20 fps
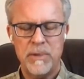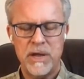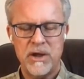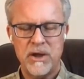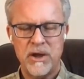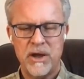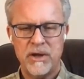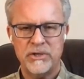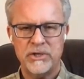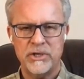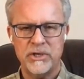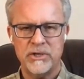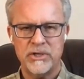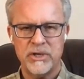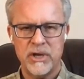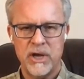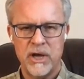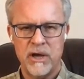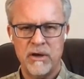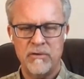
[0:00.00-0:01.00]
be
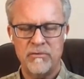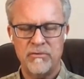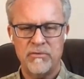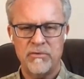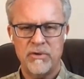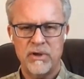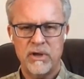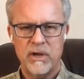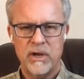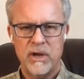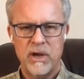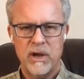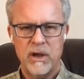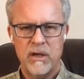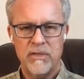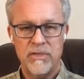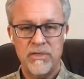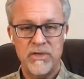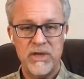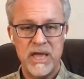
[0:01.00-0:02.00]
conscious of
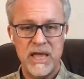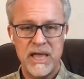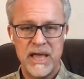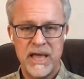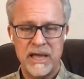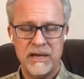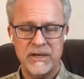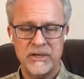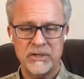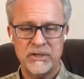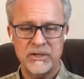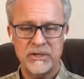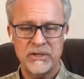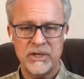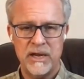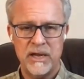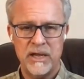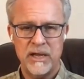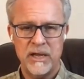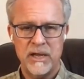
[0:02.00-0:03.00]
the
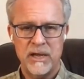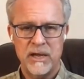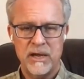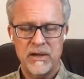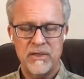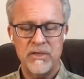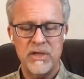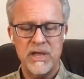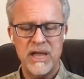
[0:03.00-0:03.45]
anxiety,